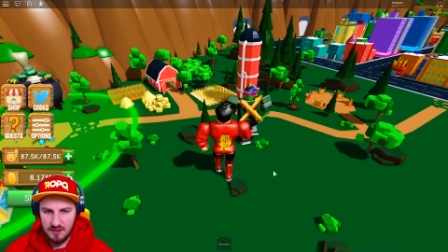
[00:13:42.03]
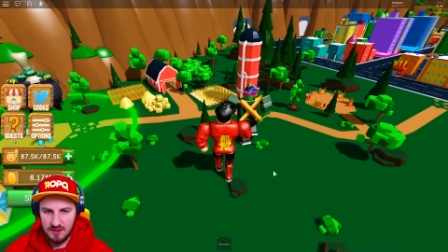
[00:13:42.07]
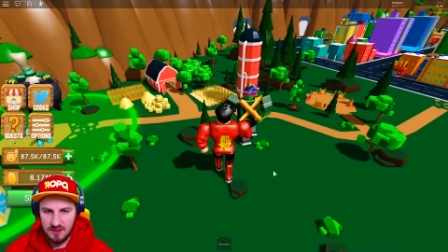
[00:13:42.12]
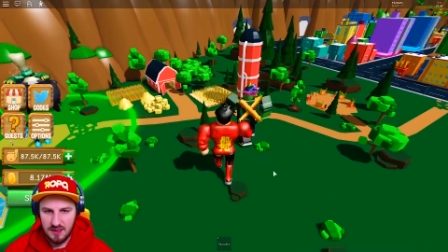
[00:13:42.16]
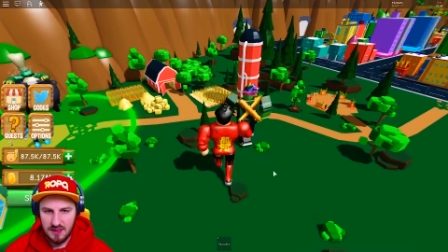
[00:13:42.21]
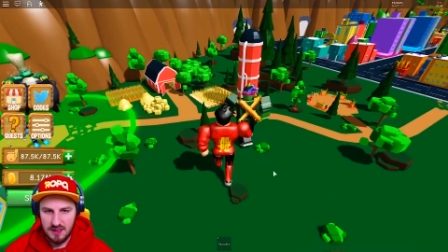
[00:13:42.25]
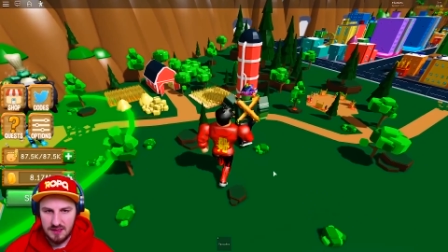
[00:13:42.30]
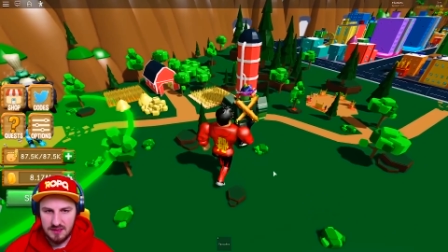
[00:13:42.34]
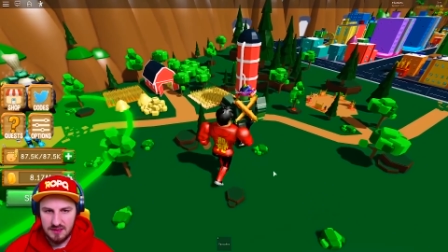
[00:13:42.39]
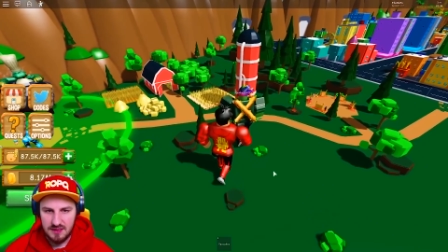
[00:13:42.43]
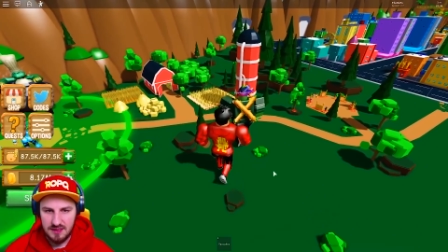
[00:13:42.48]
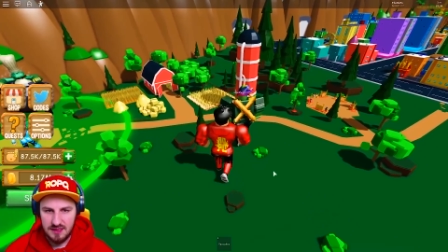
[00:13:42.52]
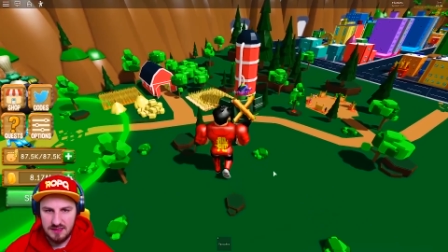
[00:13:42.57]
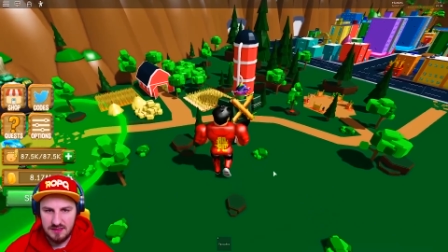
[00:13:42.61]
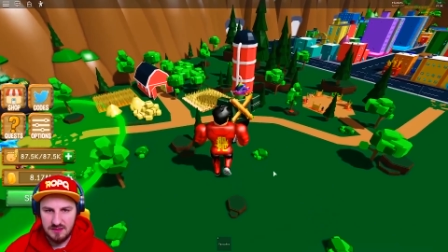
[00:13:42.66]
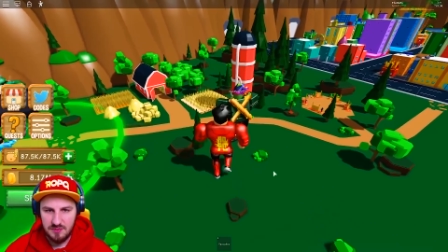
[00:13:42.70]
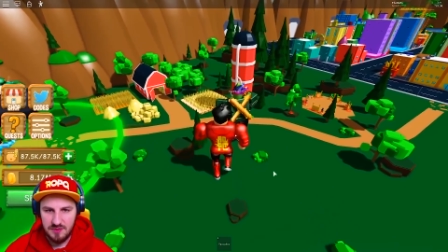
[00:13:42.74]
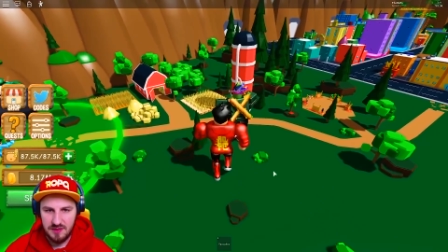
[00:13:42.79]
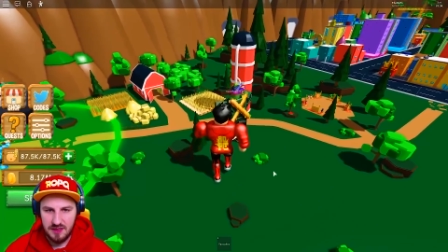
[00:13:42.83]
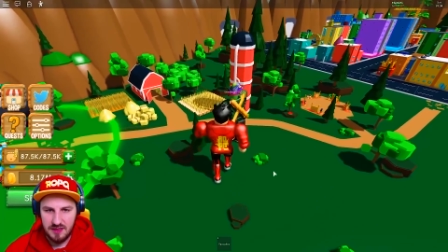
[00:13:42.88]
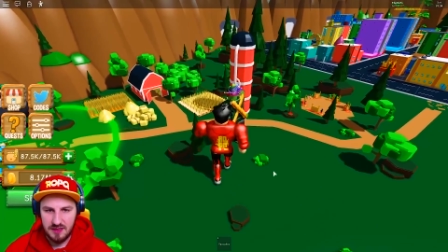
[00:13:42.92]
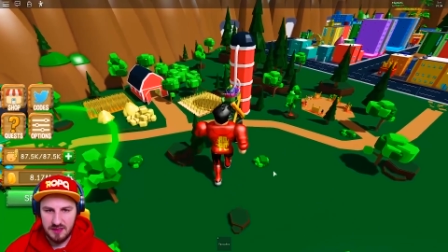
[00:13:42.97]
Yeah, you need I
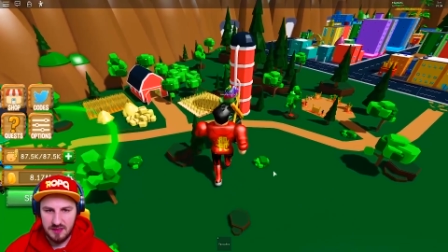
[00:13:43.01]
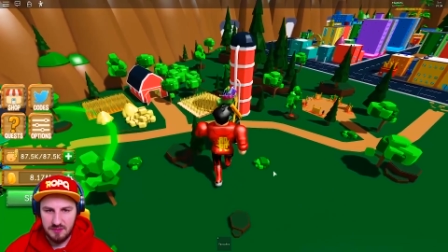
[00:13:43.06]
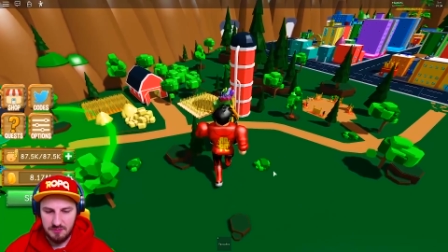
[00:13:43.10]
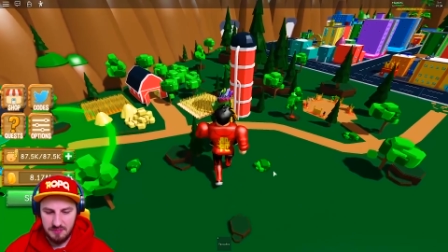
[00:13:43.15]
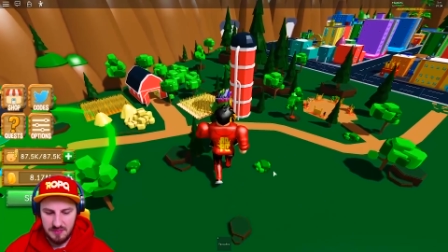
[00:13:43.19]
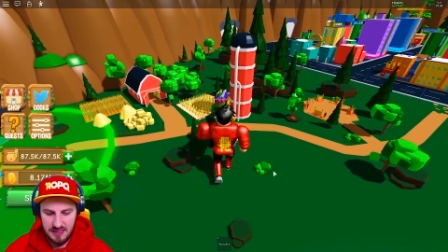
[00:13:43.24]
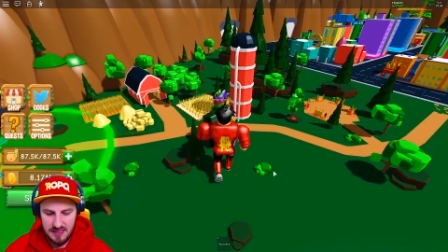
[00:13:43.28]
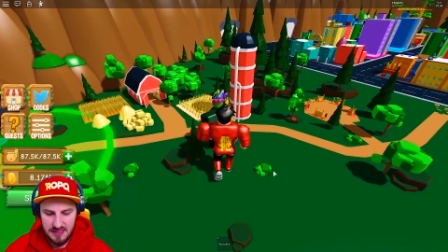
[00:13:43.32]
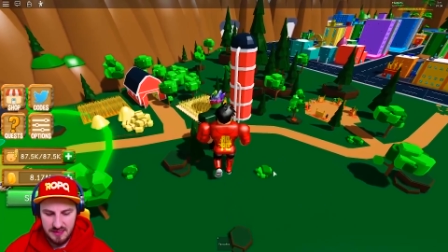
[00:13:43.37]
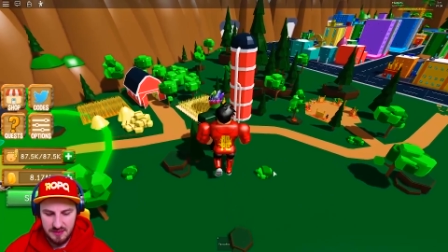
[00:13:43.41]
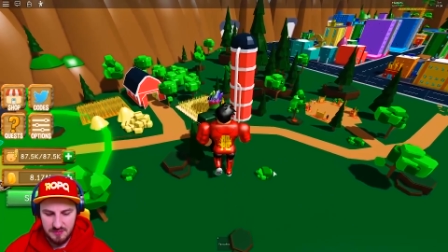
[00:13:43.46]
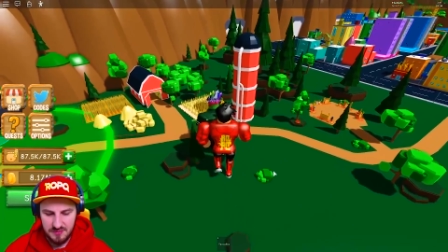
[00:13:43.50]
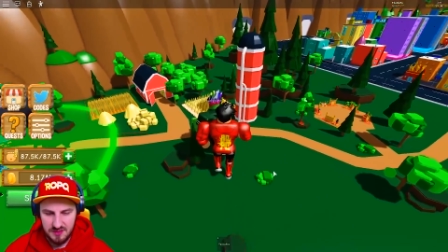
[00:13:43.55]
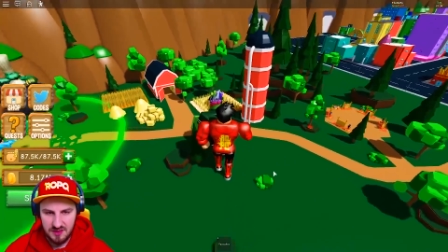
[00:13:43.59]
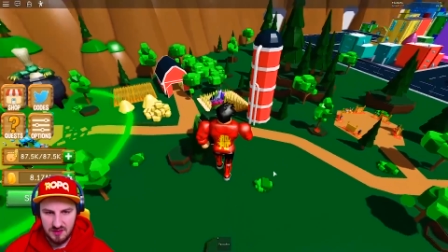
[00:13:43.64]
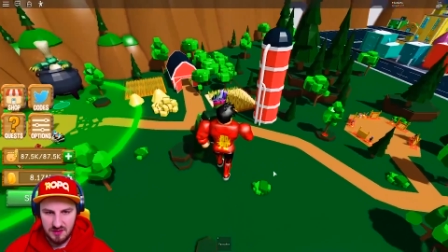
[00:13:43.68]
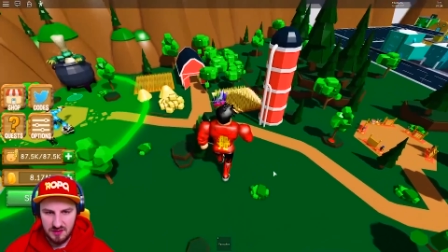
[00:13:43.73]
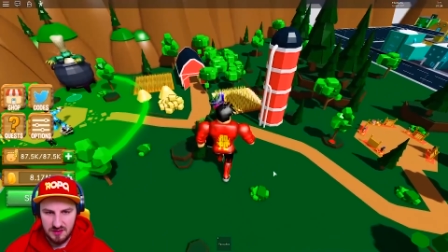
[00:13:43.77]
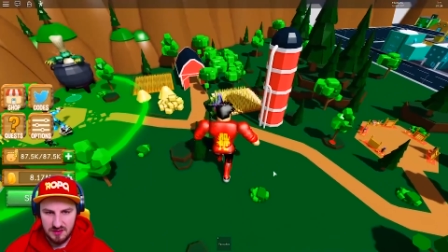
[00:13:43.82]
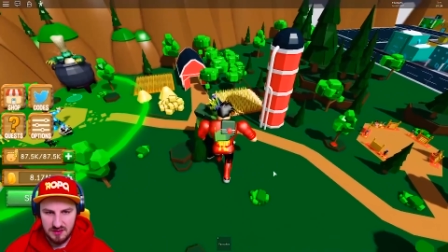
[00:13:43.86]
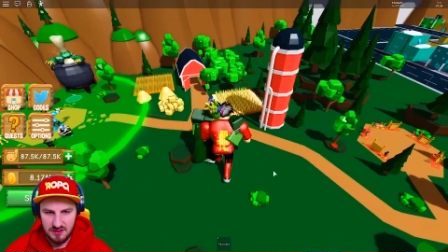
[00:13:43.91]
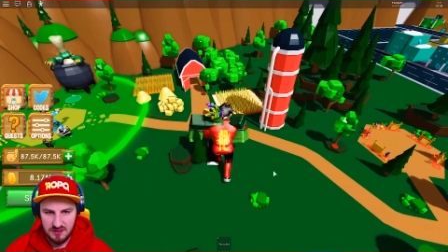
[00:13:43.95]
to be like
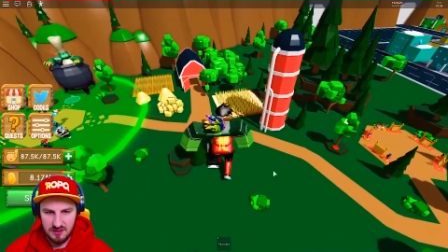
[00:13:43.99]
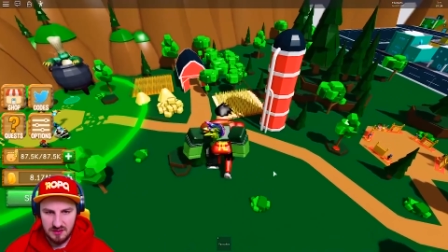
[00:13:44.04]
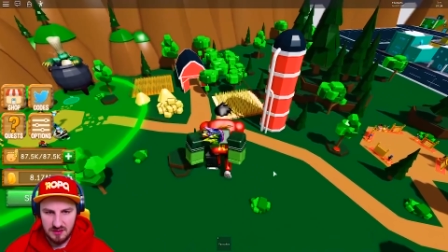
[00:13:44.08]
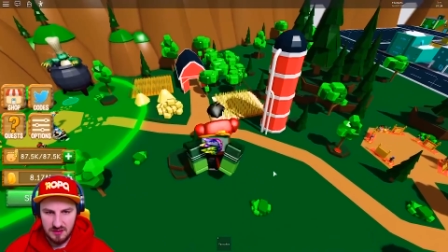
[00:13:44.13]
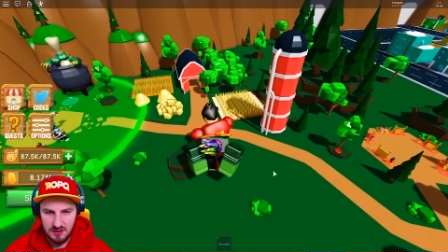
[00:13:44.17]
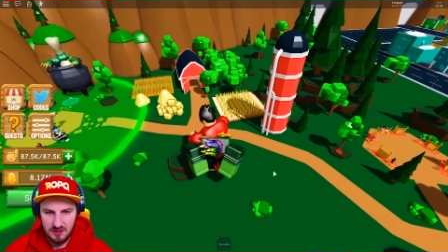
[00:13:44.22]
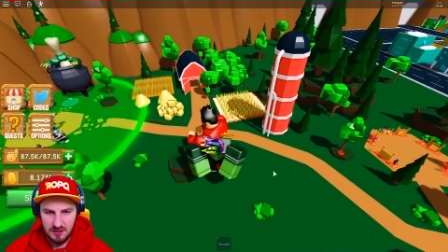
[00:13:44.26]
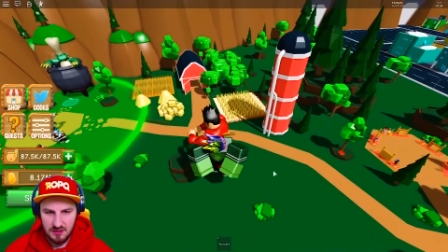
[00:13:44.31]
medium-sized.